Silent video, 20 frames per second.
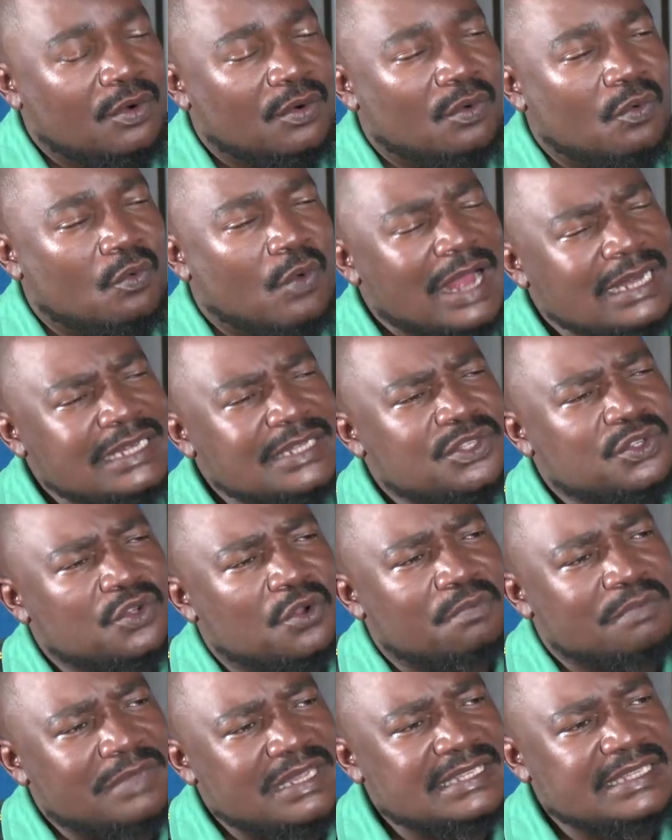What is
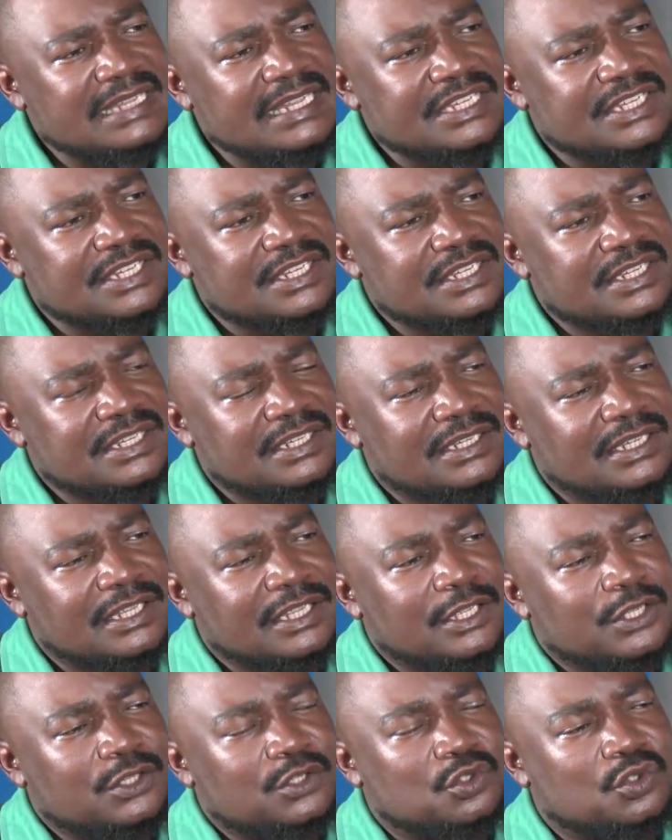your message
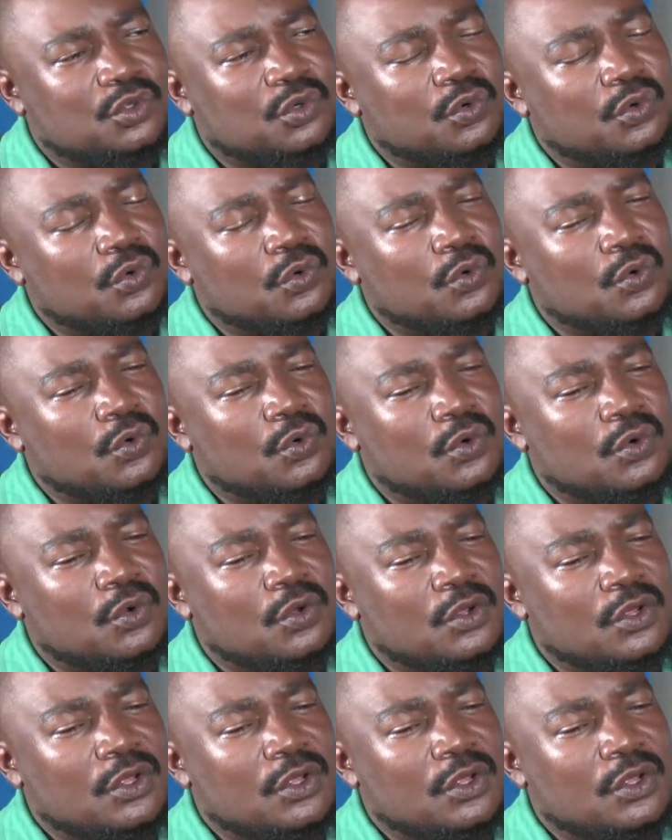to